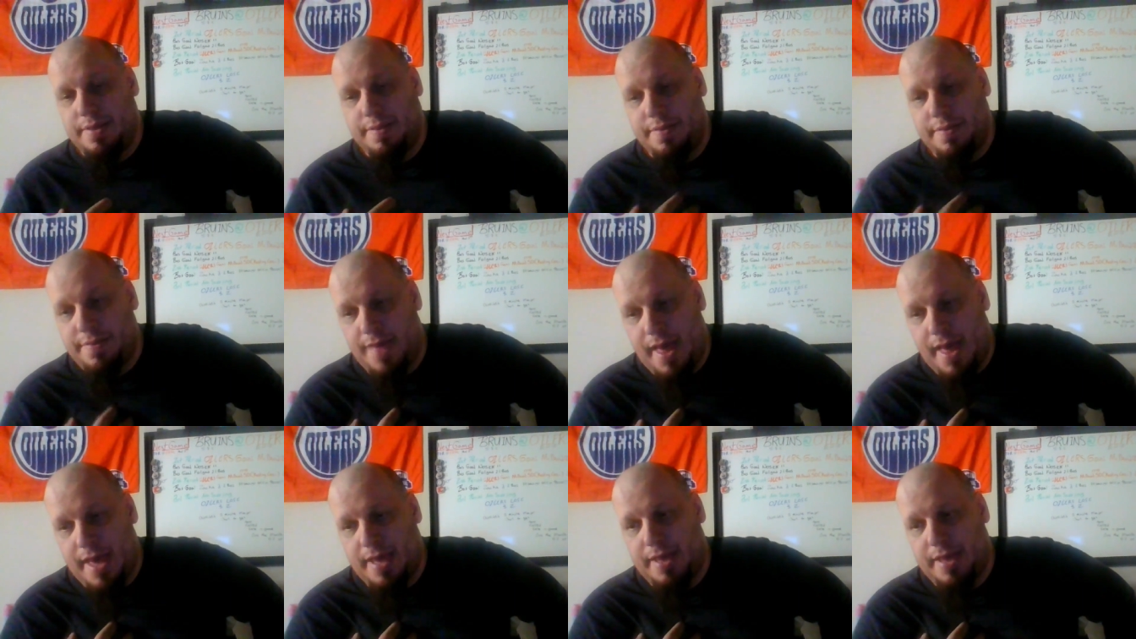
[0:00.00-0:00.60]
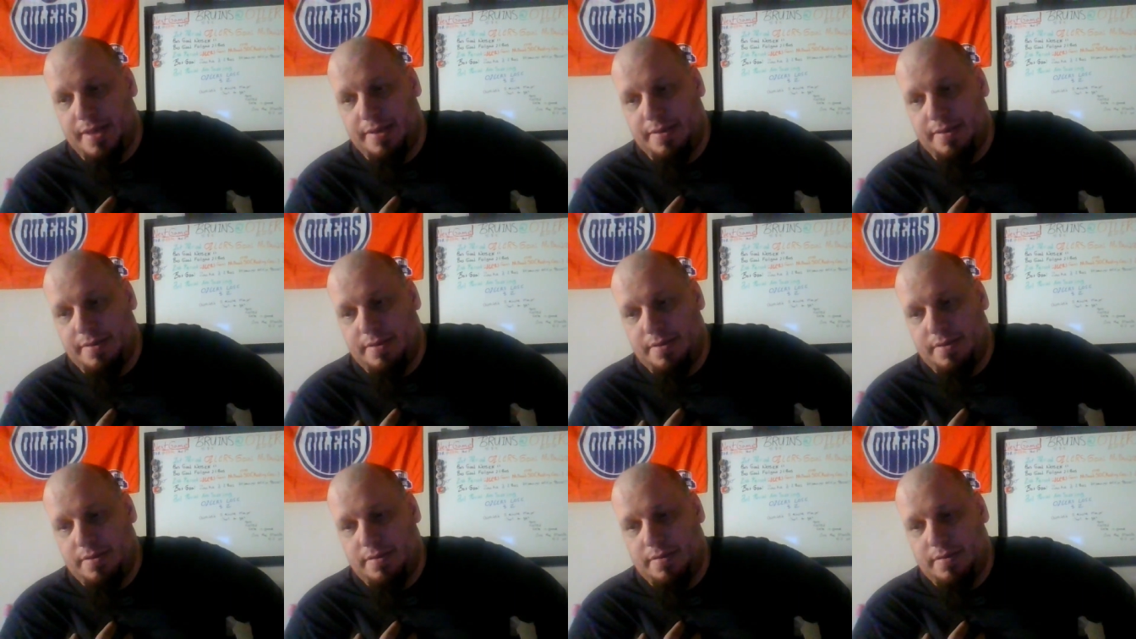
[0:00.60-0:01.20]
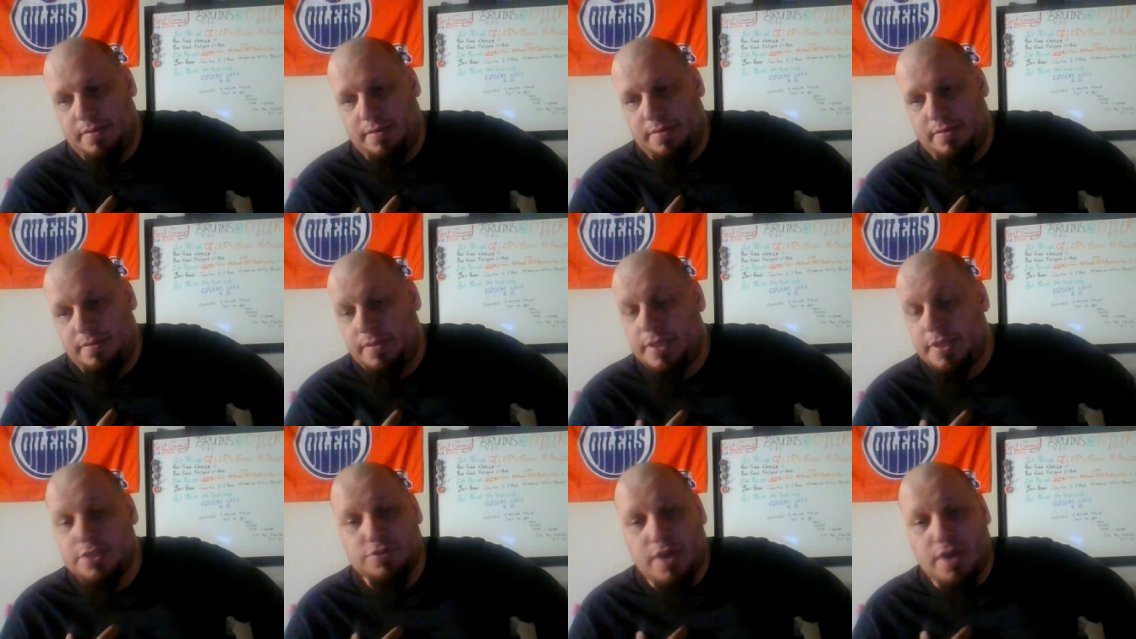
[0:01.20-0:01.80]
that
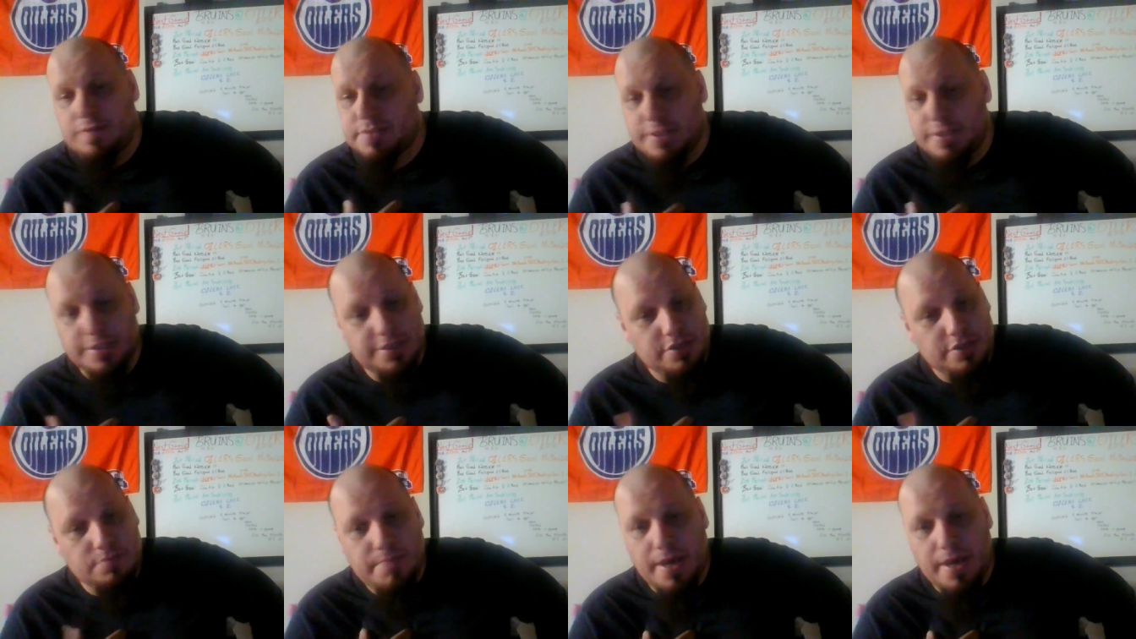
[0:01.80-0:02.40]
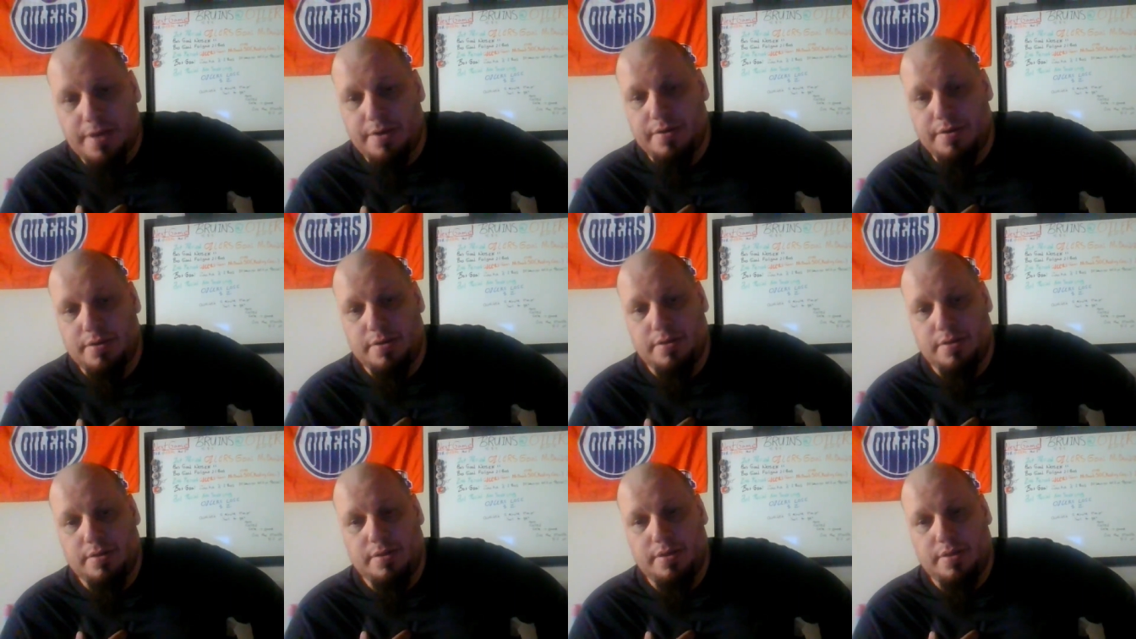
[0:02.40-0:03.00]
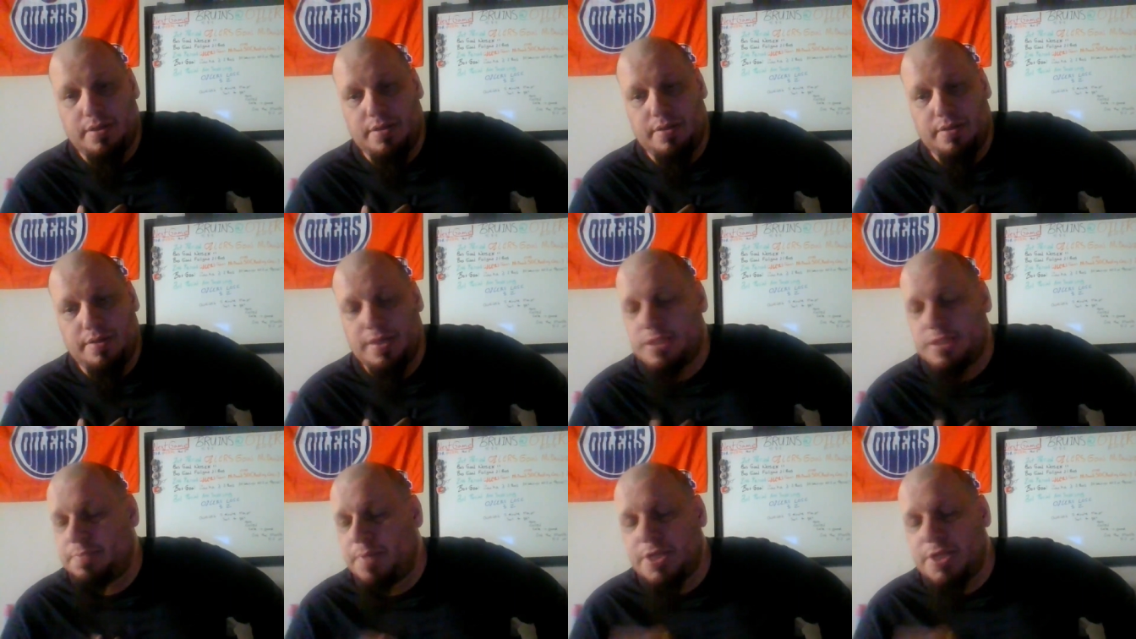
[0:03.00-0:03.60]
these refs need to do better,
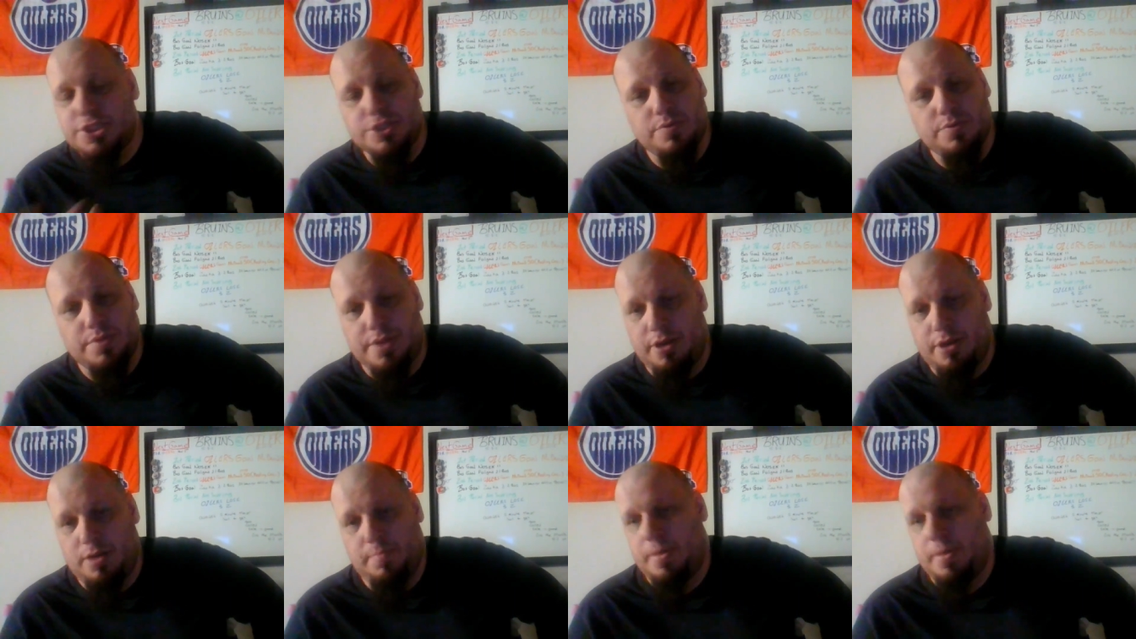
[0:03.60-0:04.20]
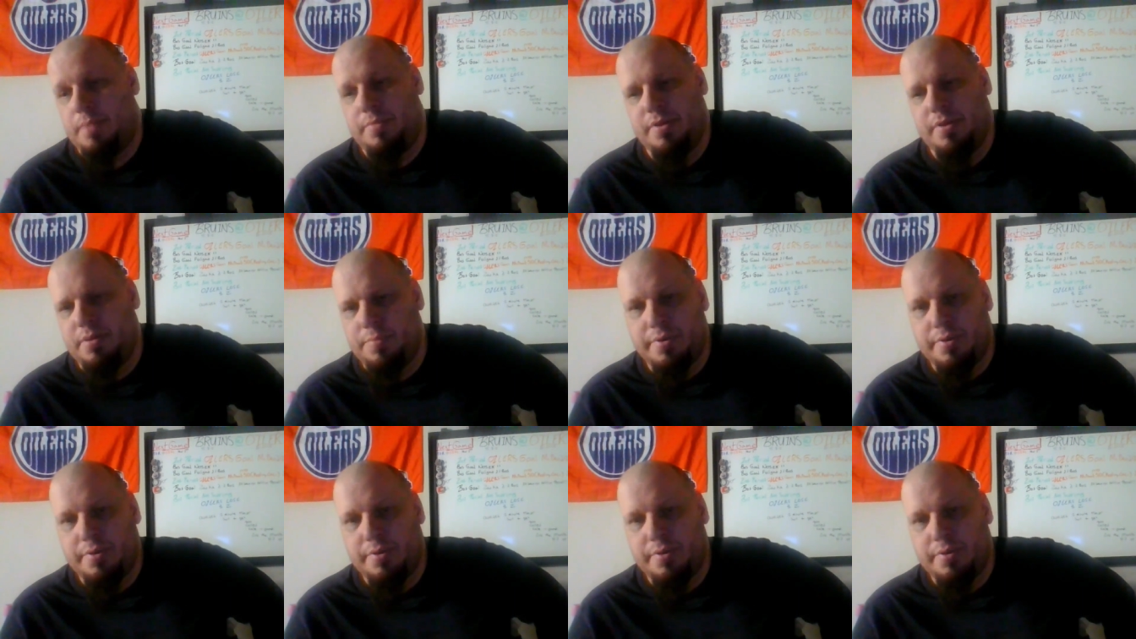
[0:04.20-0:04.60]
especially with Gary Bettman in the